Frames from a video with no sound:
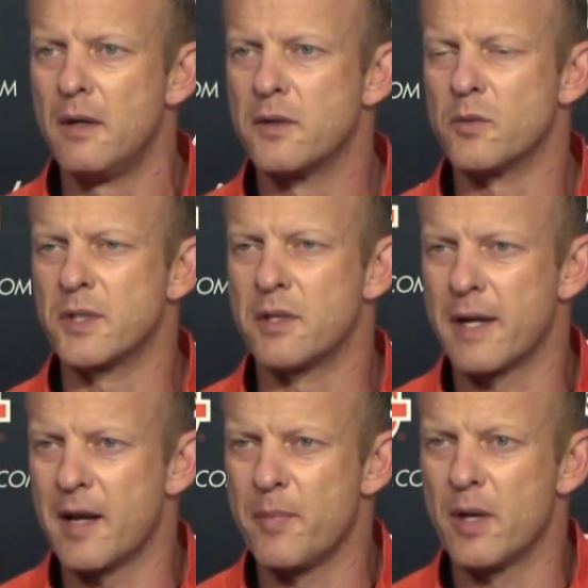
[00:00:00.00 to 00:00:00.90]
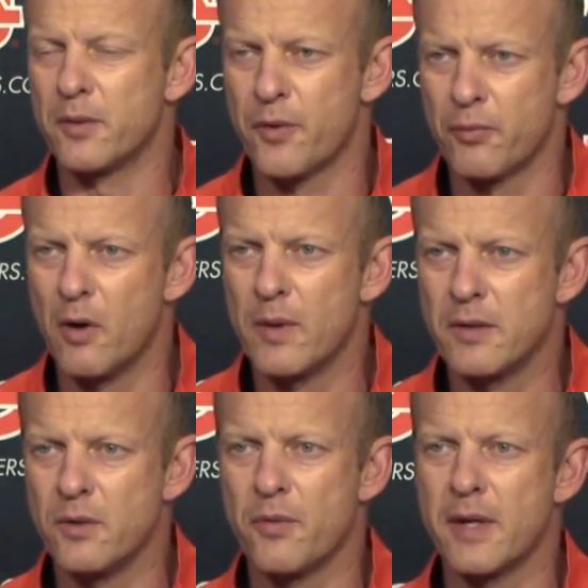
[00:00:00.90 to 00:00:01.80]
So we still got to be able to throw it
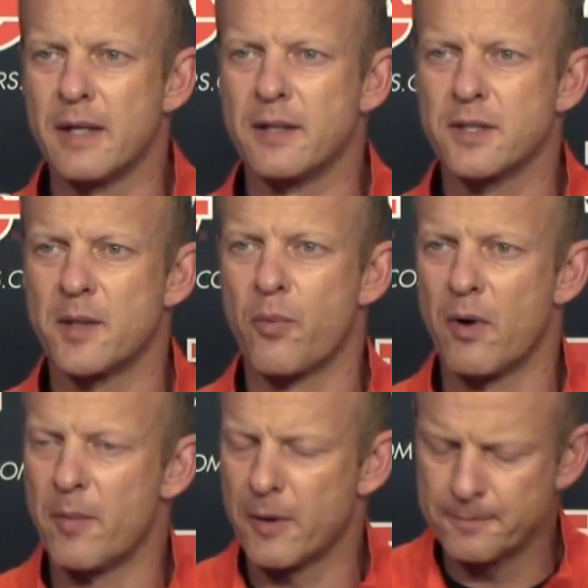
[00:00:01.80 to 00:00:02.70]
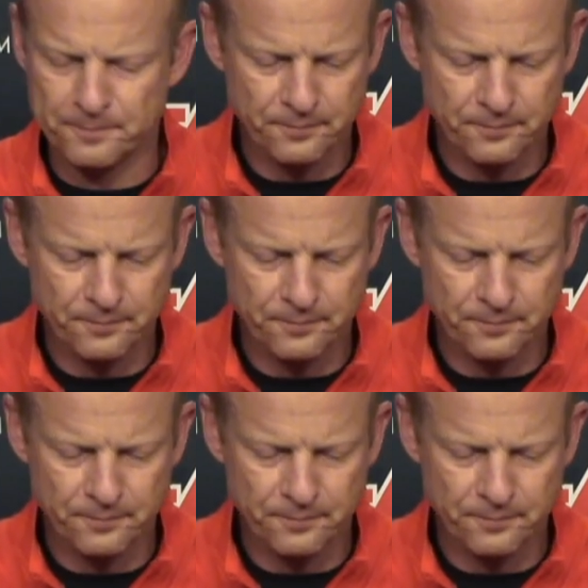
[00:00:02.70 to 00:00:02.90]
and do things on the perimeter.